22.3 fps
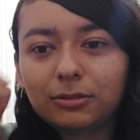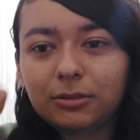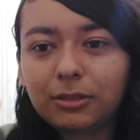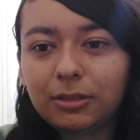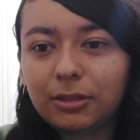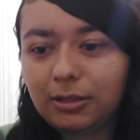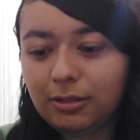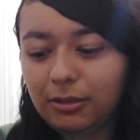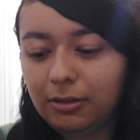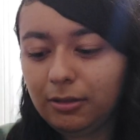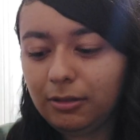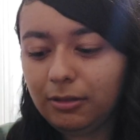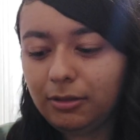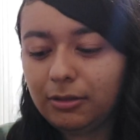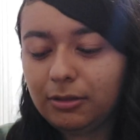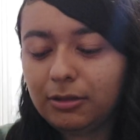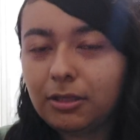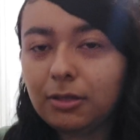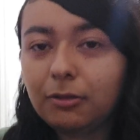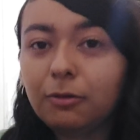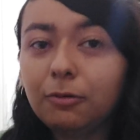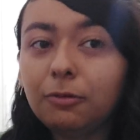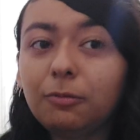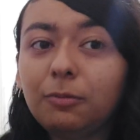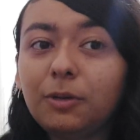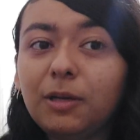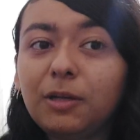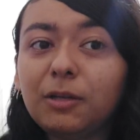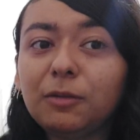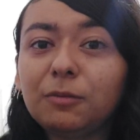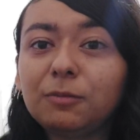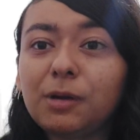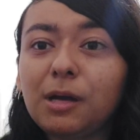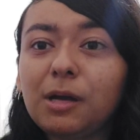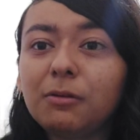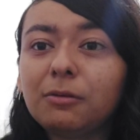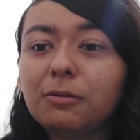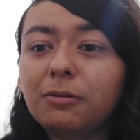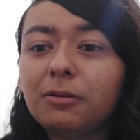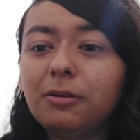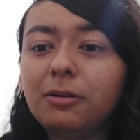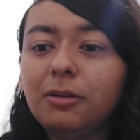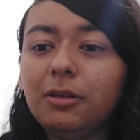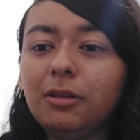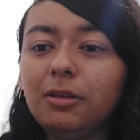he said goodbye to
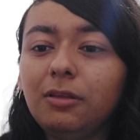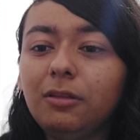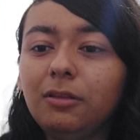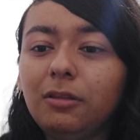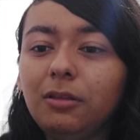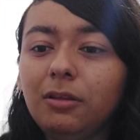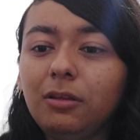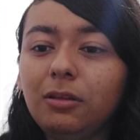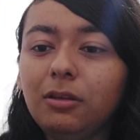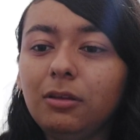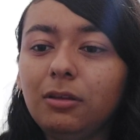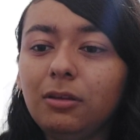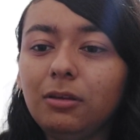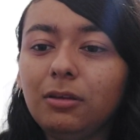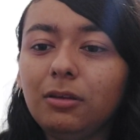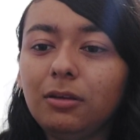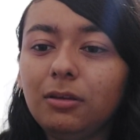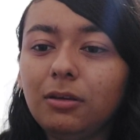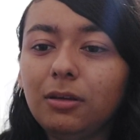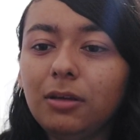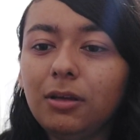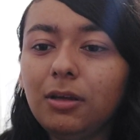power in the